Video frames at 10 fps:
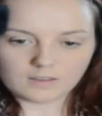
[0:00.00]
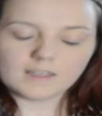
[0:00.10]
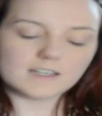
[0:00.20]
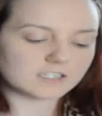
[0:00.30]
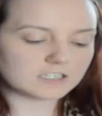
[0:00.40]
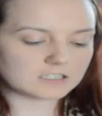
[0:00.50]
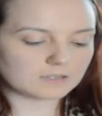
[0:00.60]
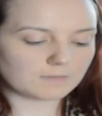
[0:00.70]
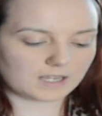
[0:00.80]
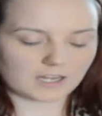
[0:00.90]
These are just
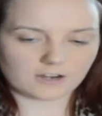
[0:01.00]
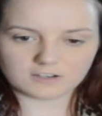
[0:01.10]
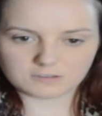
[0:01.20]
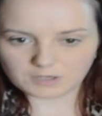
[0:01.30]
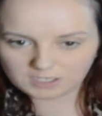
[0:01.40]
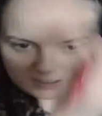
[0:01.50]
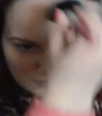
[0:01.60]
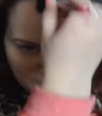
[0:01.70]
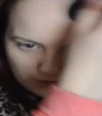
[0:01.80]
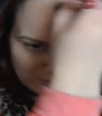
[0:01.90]
the main areas where you
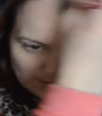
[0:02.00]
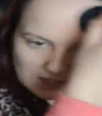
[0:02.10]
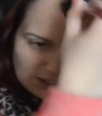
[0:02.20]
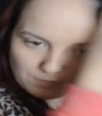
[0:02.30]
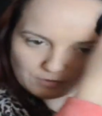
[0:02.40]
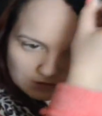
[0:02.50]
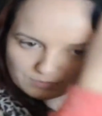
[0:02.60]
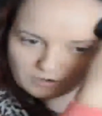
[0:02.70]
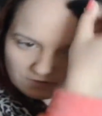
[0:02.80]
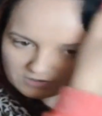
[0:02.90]
can bronze, but you can bronze
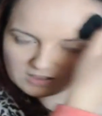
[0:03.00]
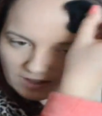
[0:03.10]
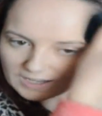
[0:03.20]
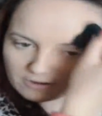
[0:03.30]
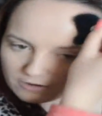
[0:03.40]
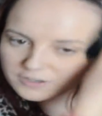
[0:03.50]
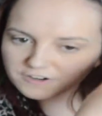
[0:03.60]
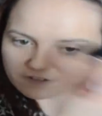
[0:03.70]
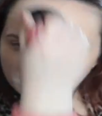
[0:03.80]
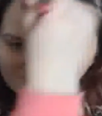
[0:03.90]
wherever you like on
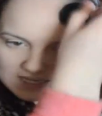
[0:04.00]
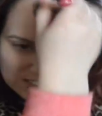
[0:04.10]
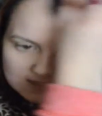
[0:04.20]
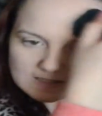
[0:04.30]
your face.